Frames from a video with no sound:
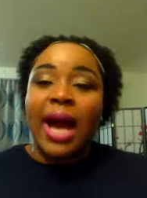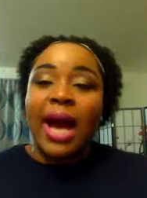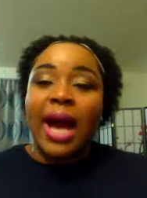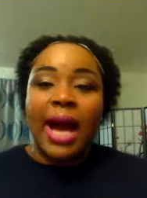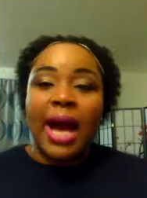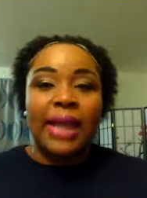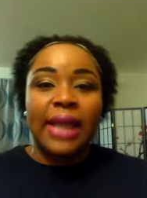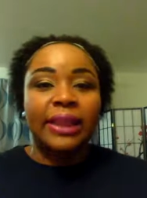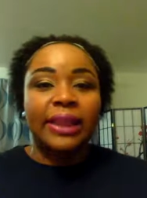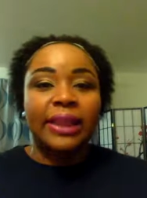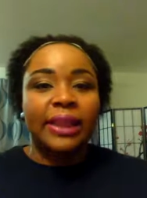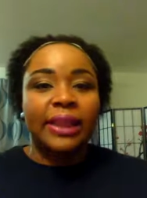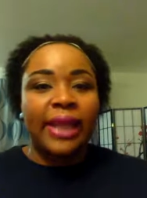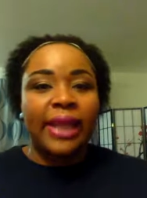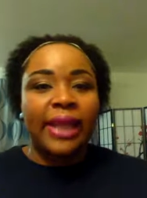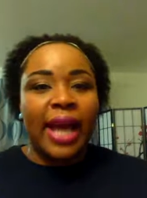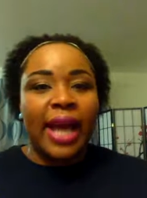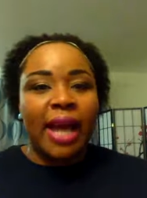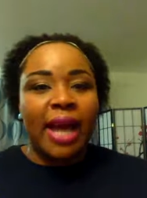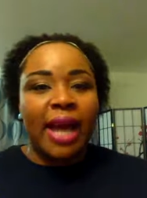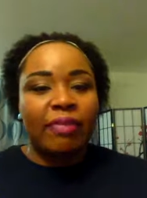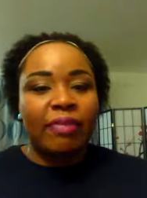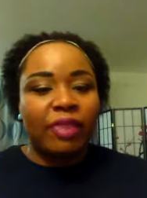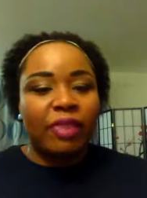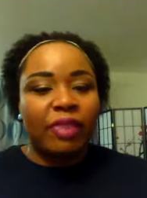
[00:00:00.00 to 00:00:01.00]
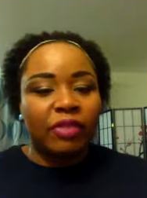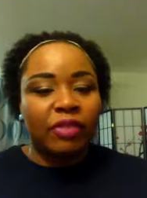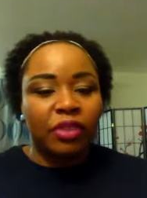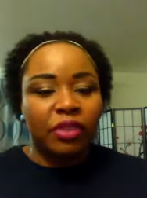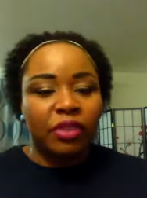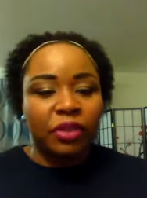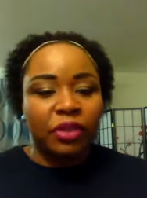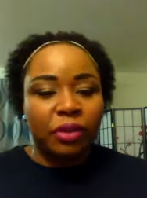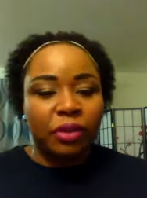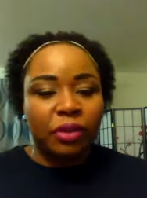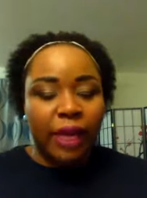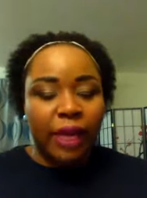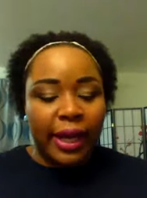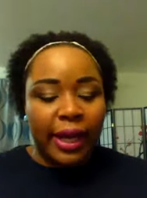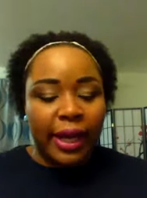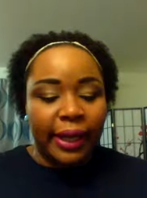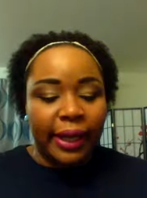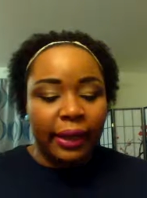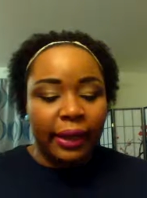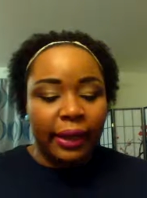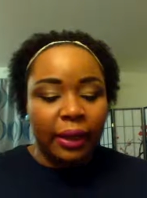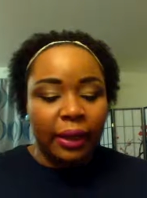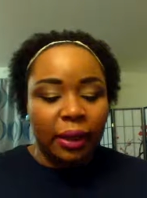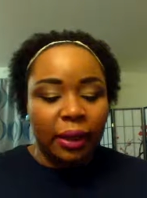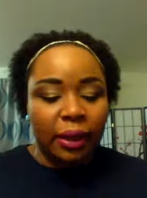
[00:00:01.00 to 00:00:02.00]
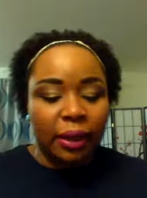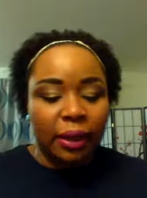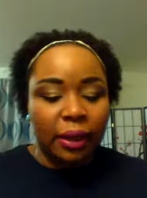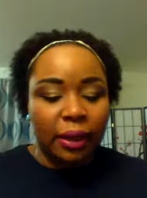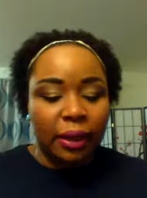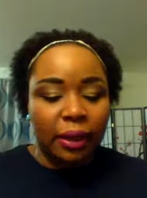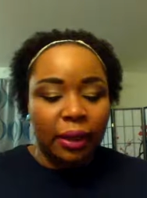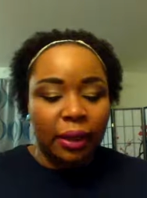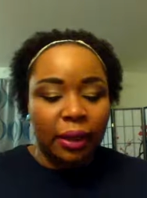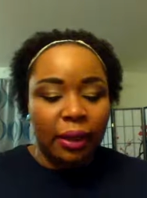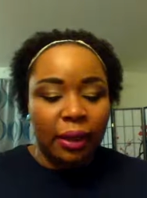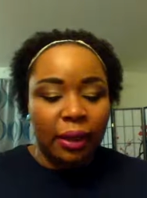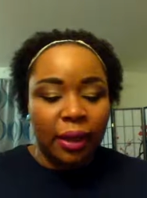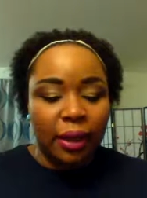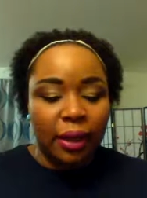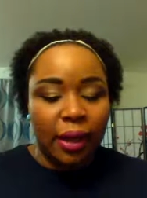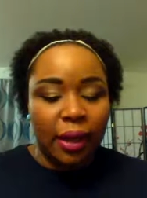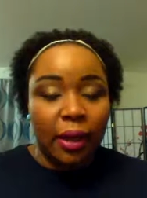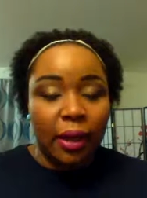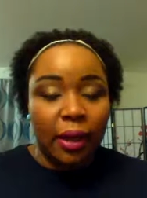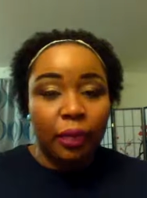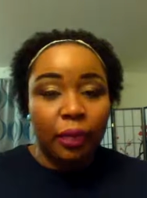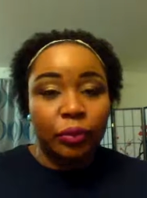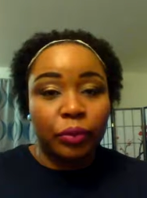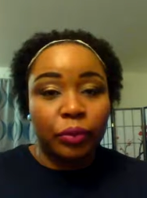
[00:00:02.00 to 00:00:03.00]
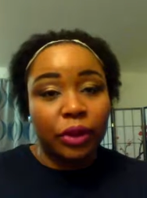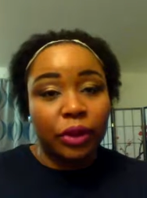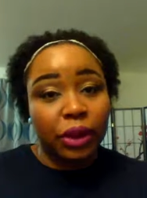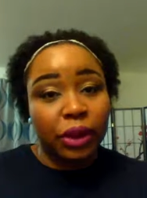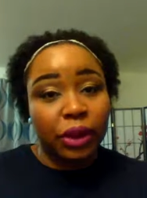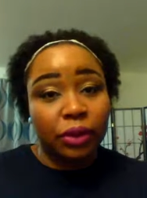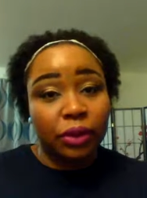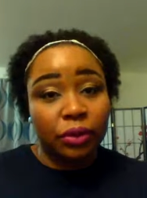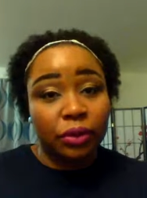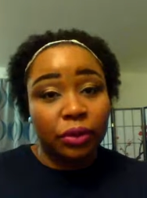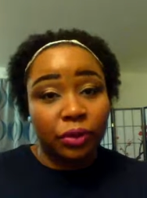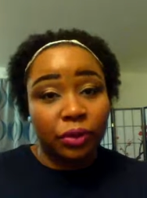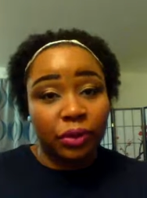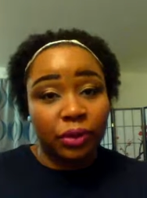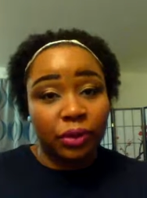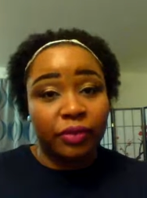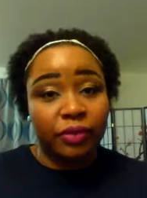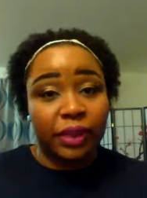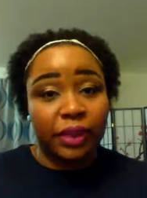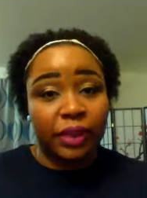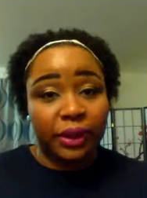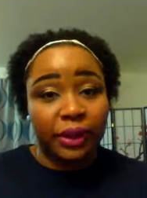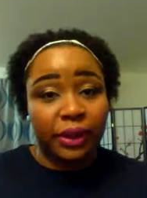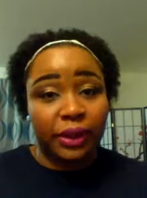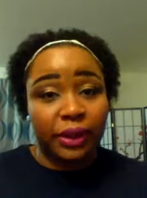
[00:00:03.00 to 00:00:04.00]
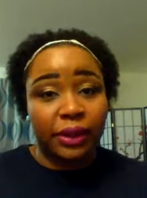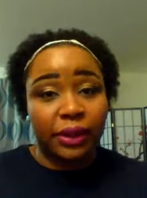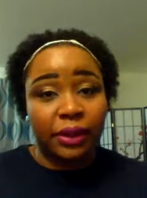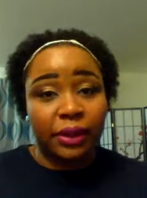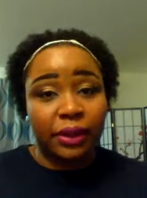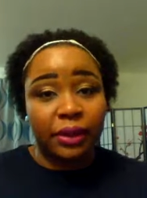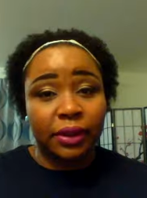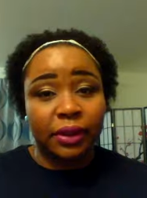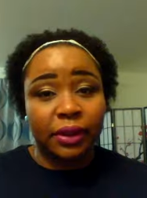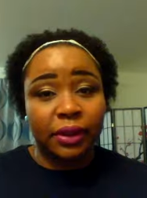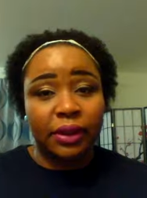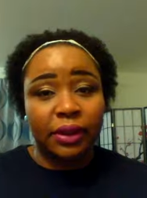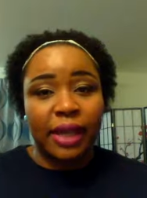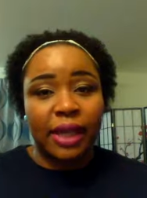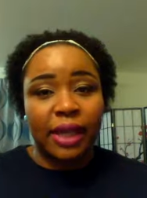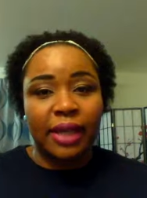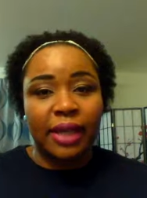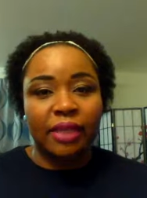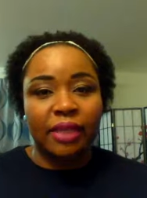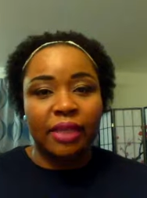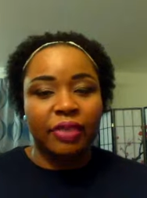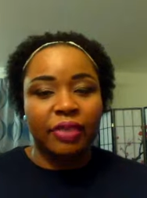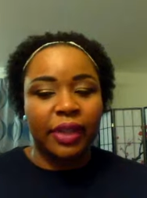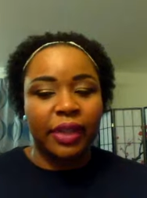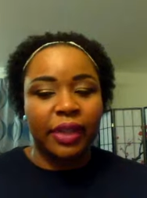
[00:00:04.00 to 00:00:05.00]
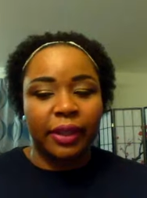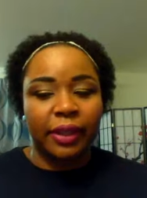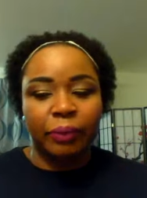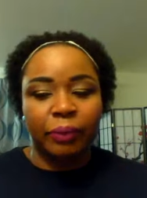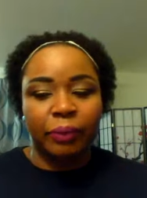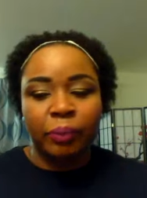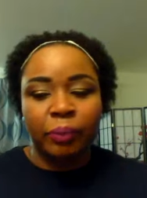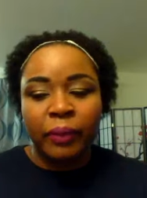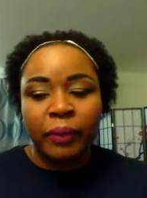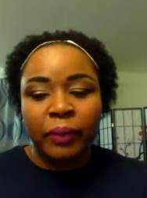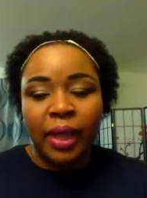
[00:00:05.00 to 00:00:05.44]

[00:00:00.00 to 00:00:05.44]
Honestly, I have never tried drugstore foundations. I never did.